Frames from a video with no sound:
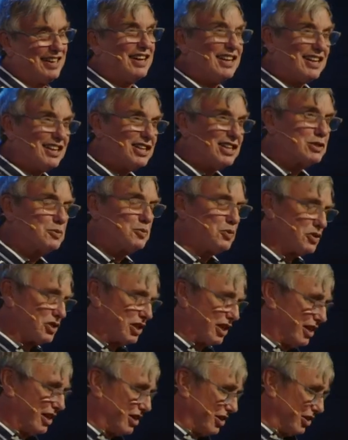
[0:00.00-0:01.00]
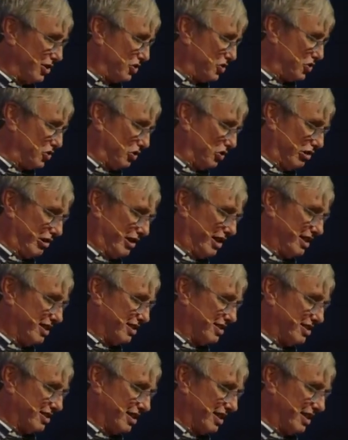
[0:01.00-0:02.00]
This particular story
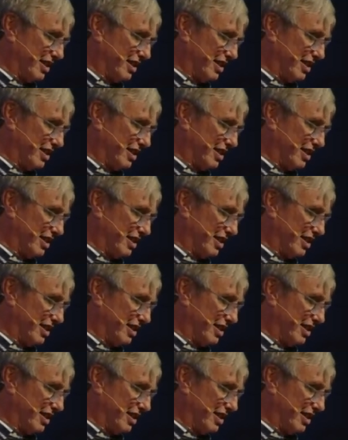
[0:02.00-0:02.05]
is